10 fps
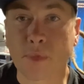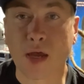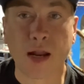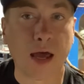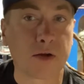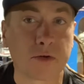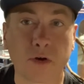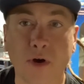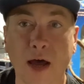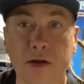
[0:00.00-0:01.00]
And I don't
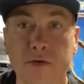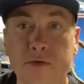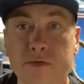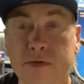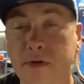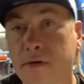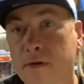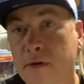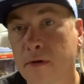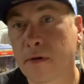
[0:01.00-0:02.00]
know. I don't
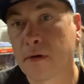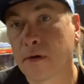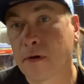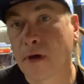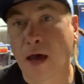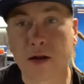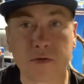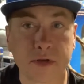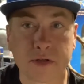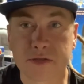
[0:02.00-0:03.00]

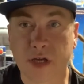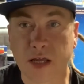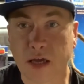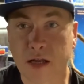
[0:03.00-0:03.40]
think there's any end